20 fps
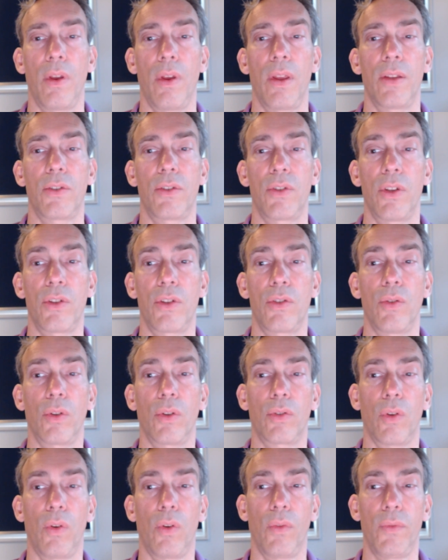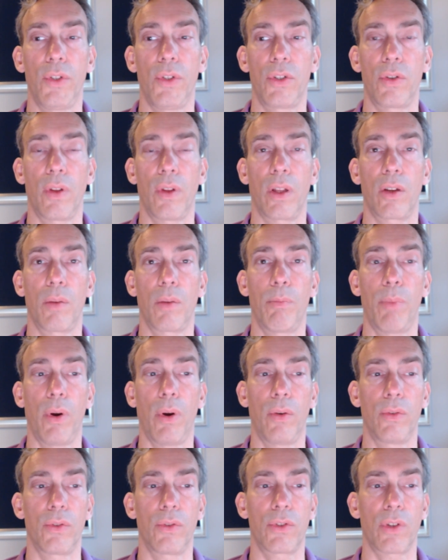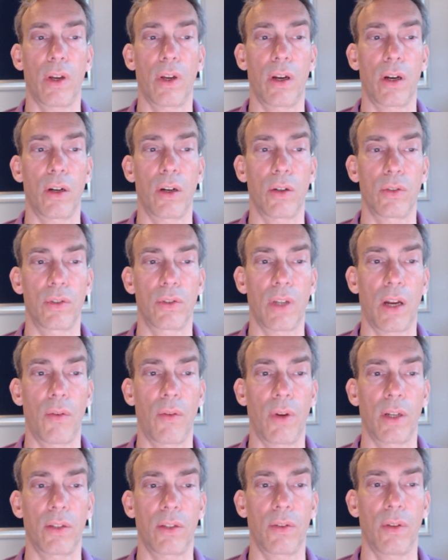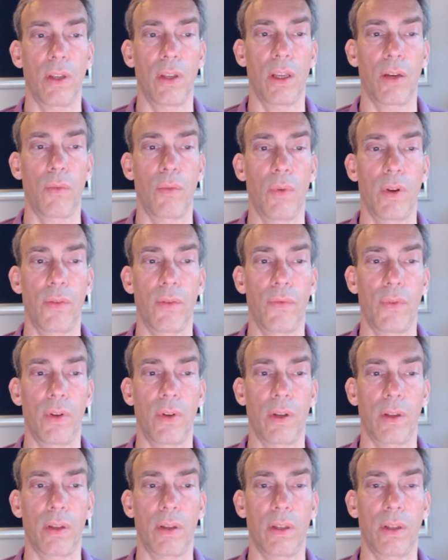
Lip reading: since not all VCL components are direct equivalent.